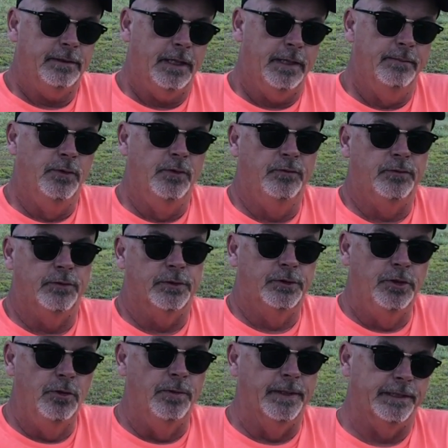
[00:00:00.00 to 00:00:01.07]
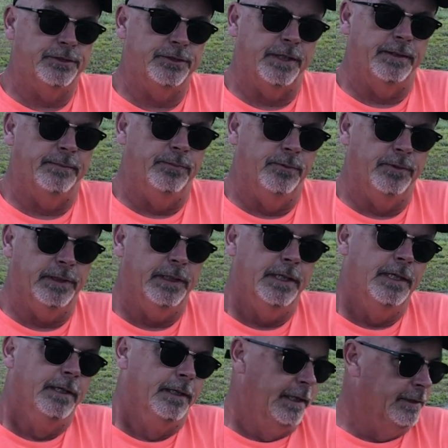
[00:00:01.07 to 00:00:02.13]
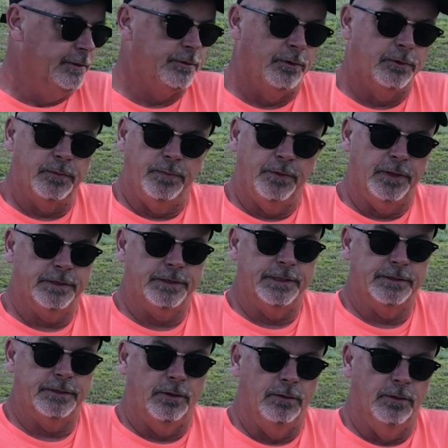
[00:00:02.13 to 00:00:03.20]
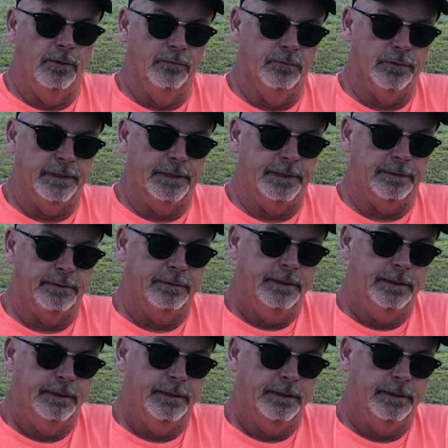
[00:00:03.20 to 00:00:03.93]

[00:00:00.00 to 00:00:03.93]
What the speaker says: and move to a 2-inch sand point and start the process all over again.